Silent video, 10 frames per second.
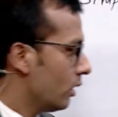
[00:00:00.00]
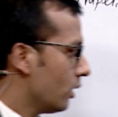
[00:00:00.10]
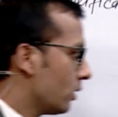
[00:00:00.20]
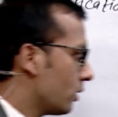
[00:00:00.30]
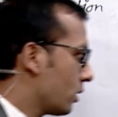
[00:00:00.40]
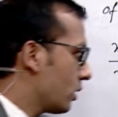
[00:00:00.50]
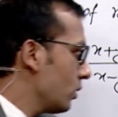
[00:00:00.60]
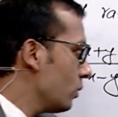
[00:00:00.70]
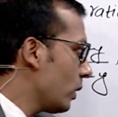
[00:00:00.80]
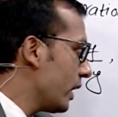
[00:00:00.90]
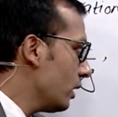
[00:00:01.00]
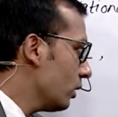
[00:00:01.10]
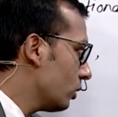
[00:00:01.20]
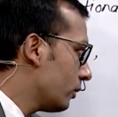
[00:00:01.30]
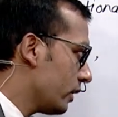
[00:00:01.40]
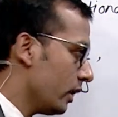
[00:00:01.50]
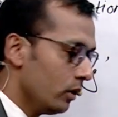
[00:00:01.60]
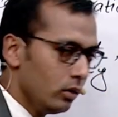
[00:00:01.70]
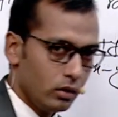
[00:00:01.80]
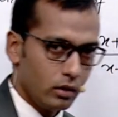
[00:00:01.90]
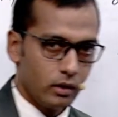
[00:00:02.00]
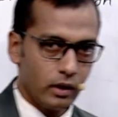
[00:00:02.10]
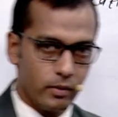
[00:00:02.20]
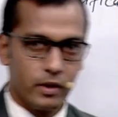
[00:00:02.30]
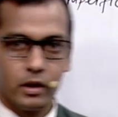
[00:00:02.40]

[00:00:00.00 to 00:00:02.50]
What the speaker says: So 2y over 0 gives